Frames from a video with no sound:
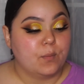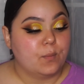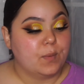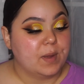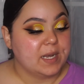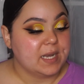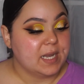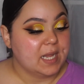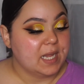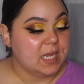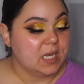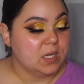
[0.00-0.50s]

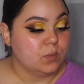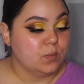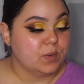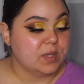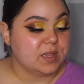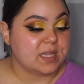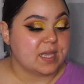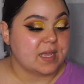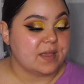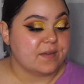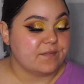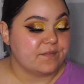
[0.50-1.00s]
went in
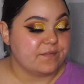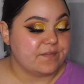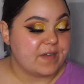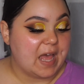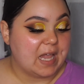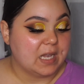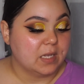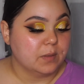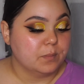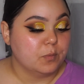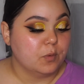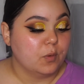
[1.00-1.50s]
with the
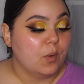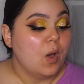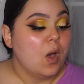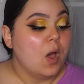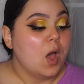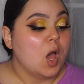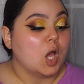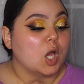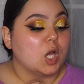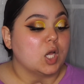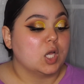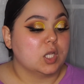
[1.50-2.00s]
Infallible
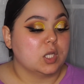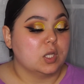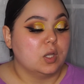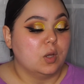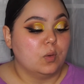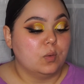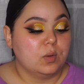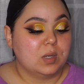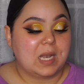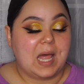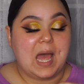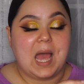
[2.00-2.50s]

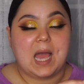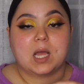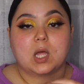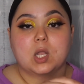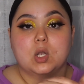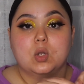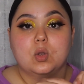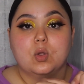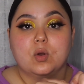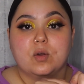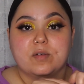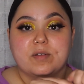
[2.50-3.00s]
Glow Lock
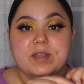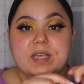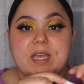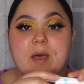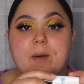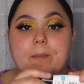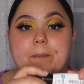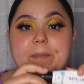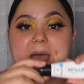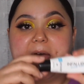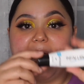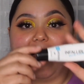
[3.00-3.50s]

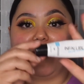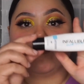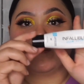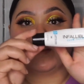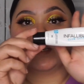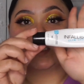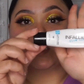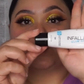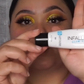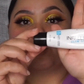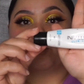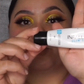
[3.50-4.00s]
L'Oreal
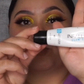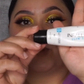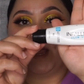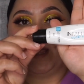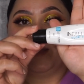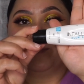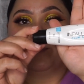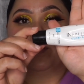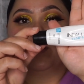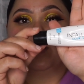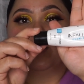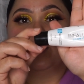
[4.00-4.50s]
Paris
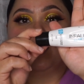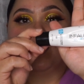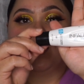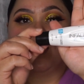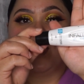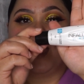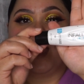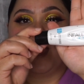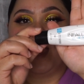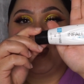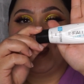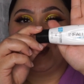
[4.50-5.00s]
primer.
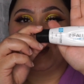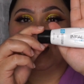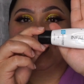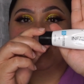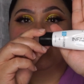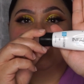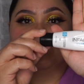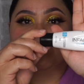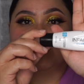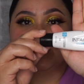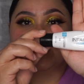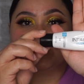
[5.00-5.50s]
I
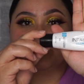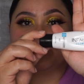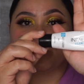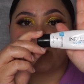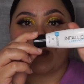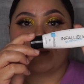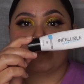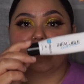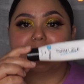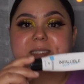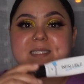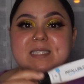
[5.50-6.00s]
love this
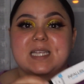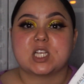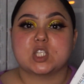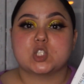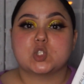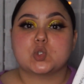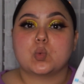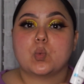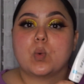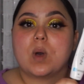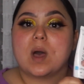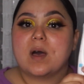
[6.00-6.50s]
primer. It's
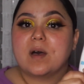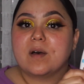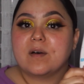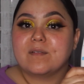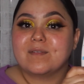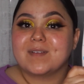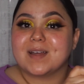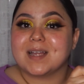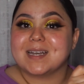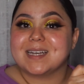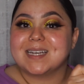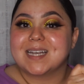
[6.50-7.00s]
like
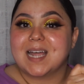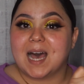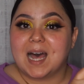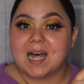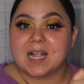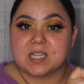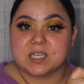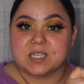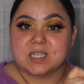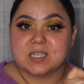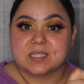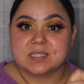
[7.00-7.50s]

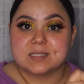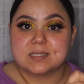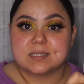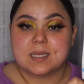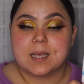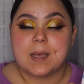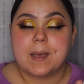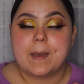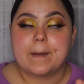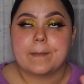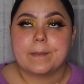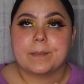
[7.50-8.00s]
$12,
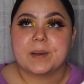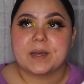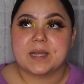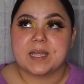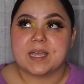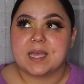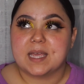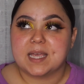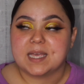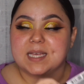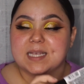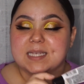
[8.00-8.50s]
but
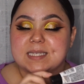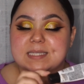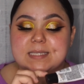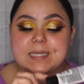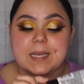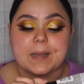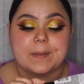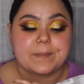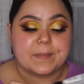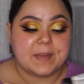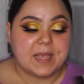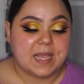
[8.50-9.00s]
it is
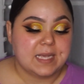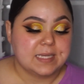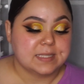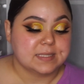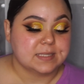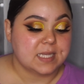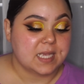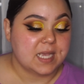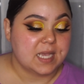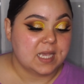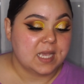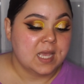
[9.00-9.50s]

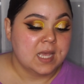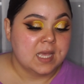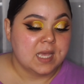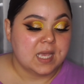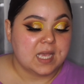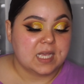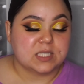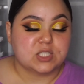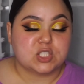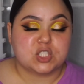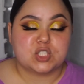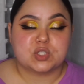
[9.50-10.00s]
amazing.
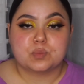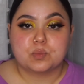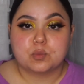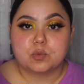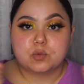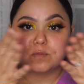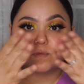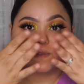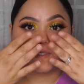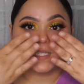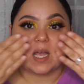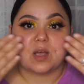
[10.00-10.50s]
It
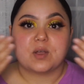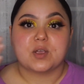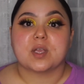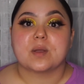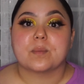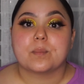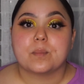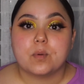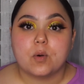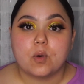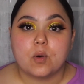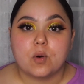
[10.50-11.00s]
smooths out
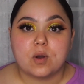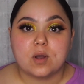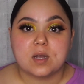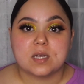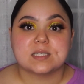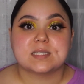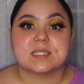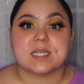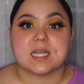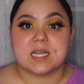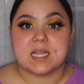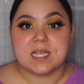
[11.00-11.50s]
your
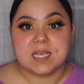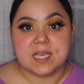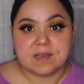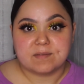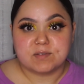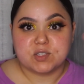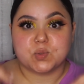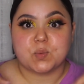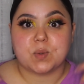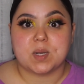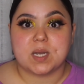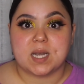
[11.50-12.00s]
pores and it
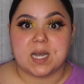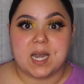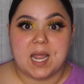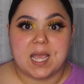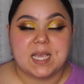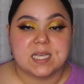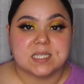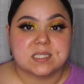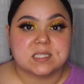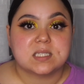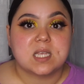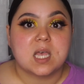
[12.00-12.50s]
gives you a
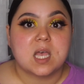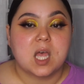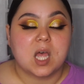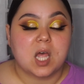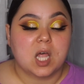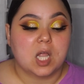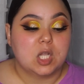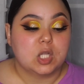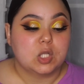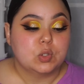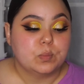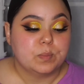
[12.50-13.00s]
nice
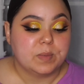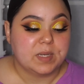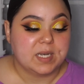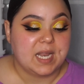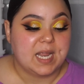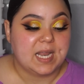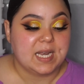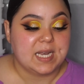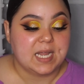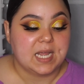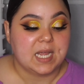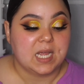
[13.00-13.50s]

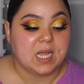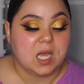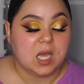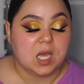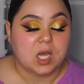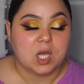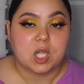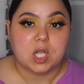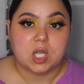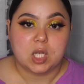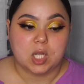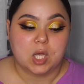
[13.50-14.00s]
illuminating
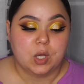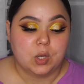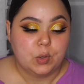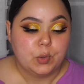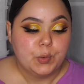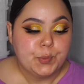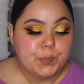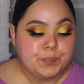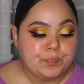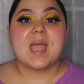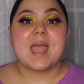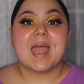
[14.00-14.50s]

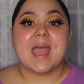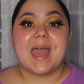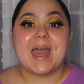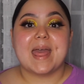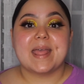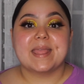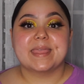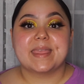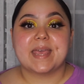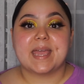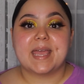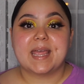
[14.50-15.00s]
glow.
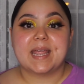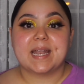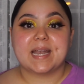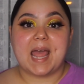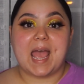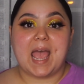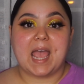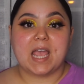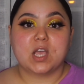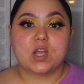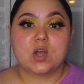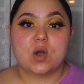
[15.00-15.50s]
And then
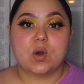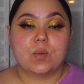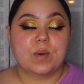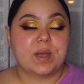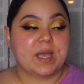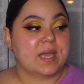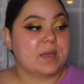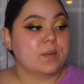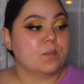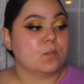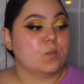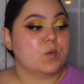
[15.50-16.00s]
I go
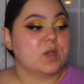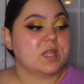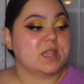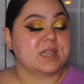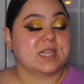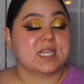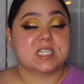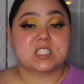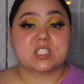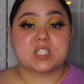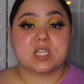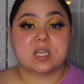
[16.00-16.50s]
in with
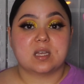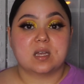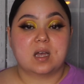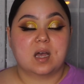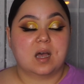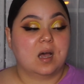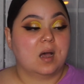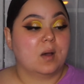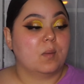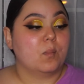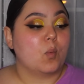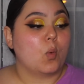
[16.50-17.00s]
this
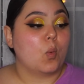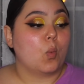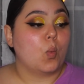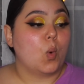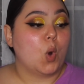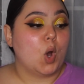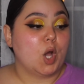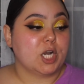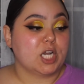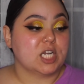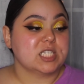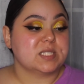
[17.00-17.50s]

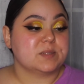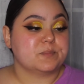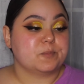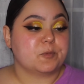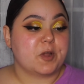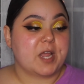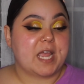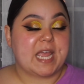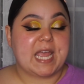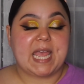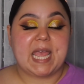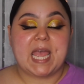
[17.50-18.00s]
water
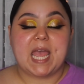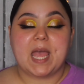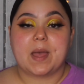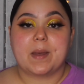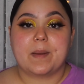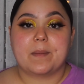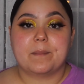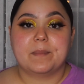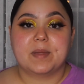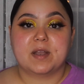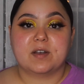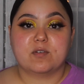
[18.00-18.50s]
spray,
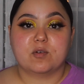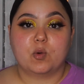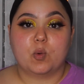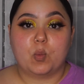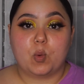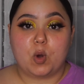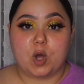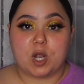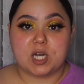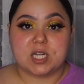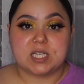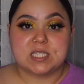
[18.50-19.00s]
mineral
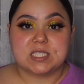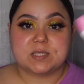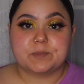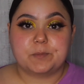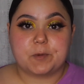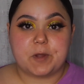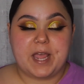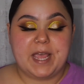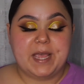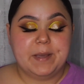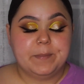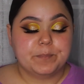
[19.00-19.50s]
water
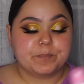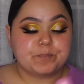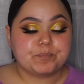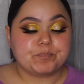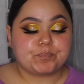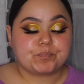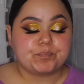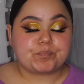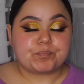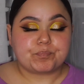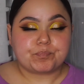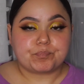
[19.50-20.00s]
spray,
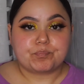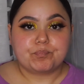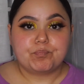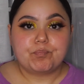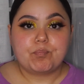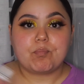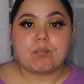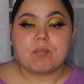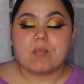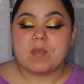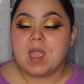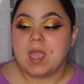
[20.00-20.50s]

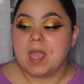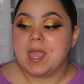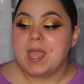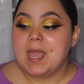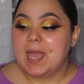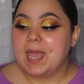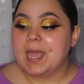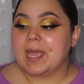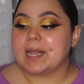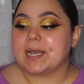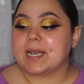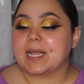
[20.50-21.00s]

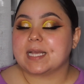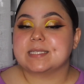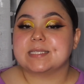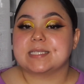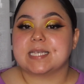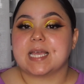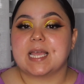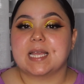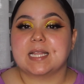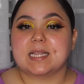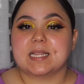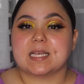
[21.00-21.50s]
and I
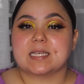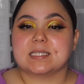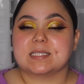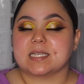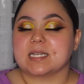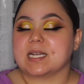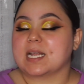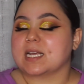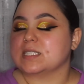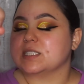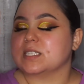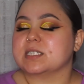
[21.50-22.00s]
take this
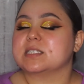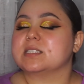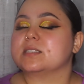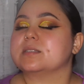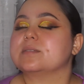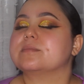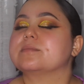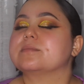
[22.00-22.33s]
and I just